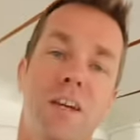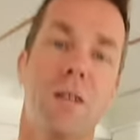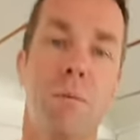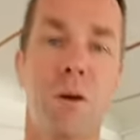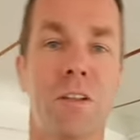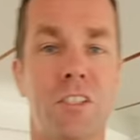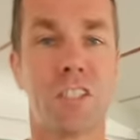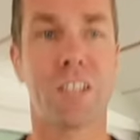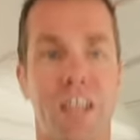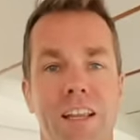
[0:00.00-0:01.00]
on a boat is
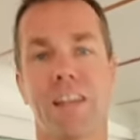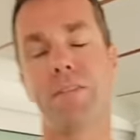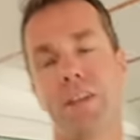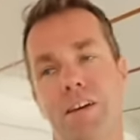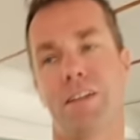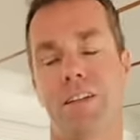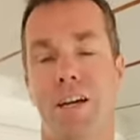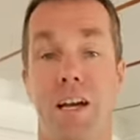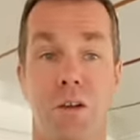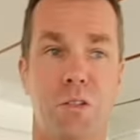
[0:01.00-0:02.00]
just like living on your
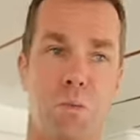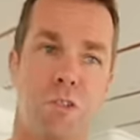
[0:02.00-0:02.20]
house.